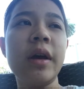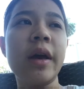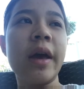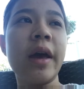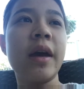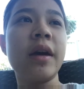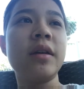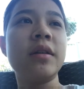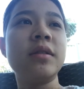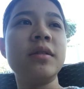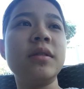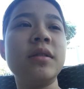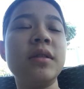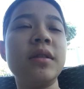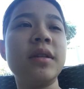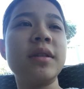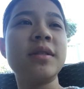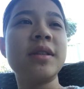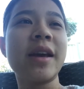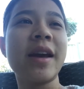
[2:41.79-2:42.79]
And
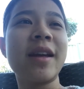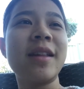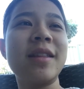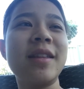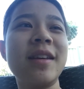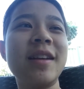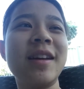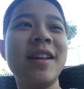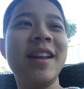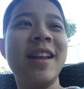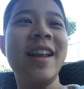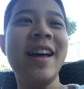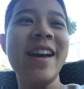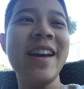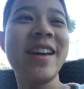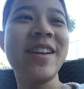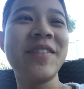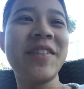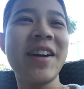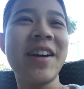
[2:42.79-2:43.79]
the second thing I
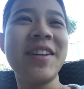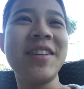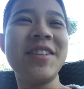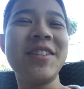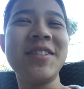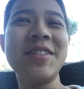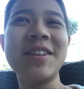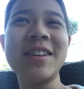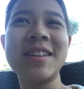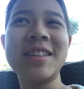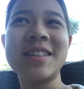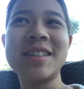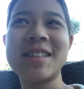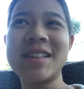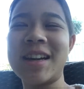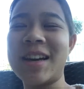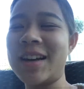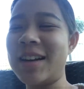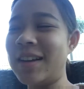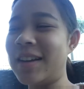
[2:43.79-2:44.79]
like about you is
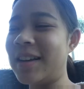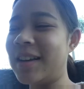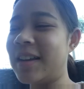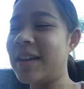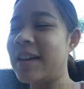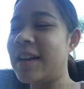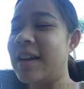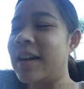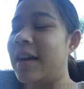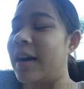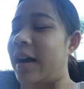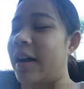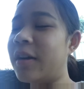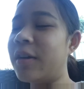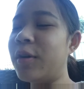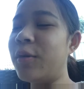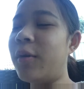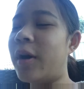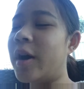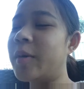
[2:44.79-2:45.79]
that I
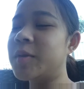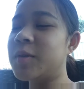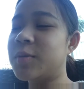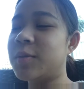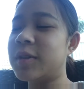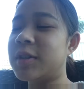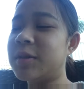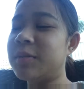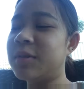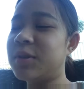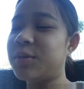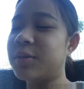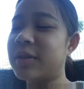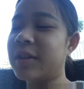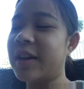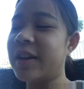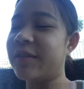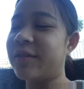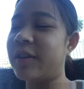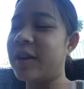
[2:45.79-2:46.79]
don't know why I'm switching between
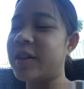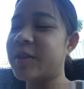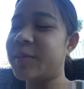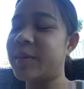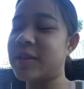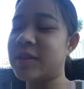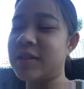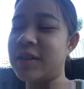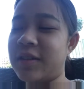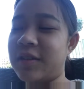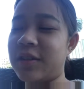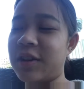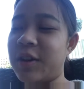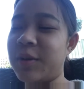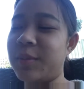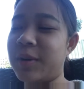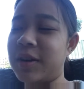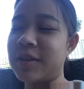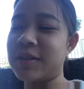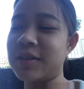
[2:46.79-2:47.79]
like first person and
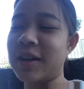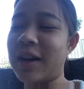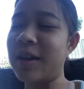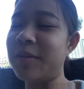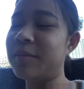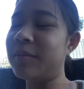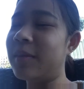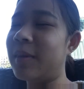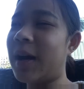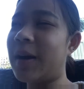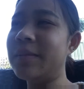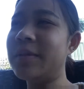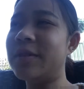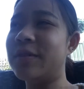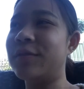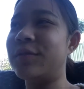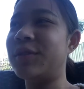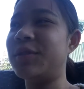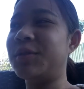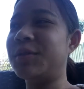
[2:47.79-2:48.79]
third person. I'm
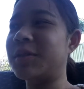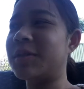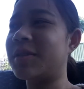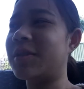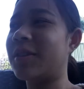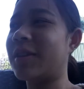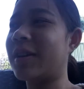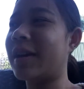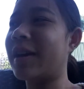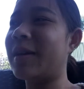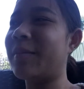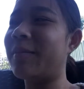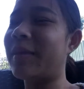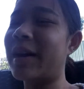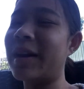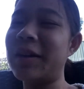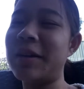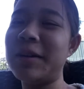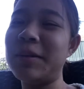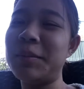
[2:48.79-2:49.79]
confused, okay?
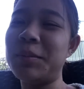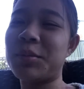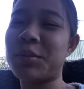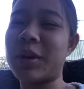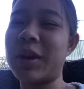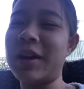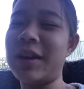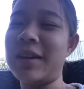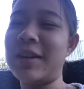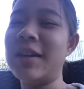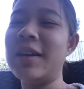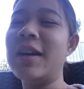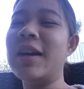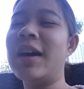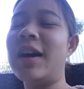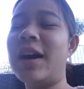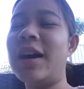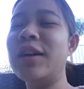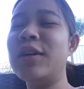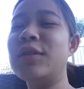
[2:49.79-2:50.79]
My brain,
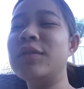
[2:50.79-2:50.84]
I